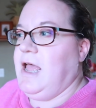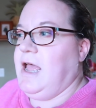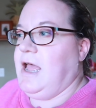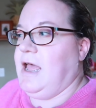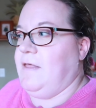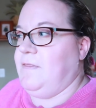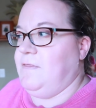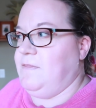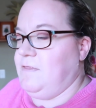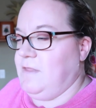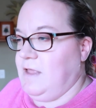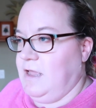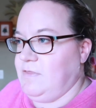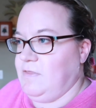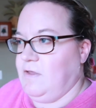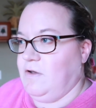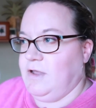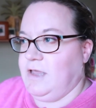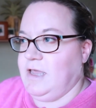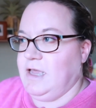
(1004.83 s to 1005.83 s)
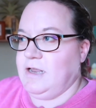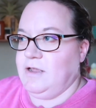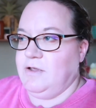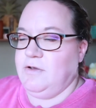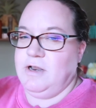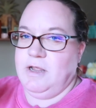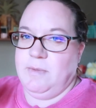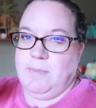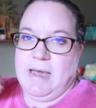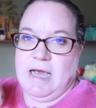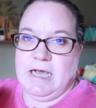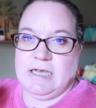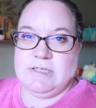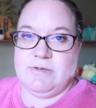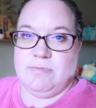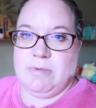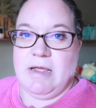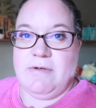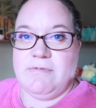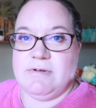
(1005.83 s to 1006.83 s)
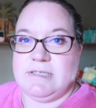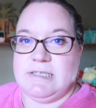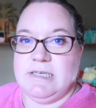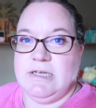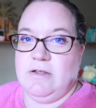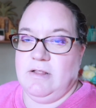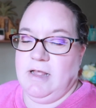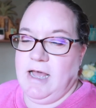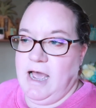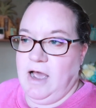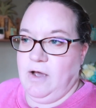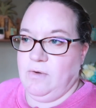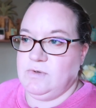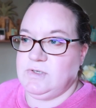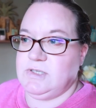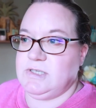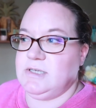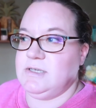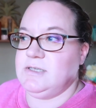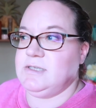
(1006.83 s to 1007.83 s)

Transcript: and they'll get goodie bags from every single house.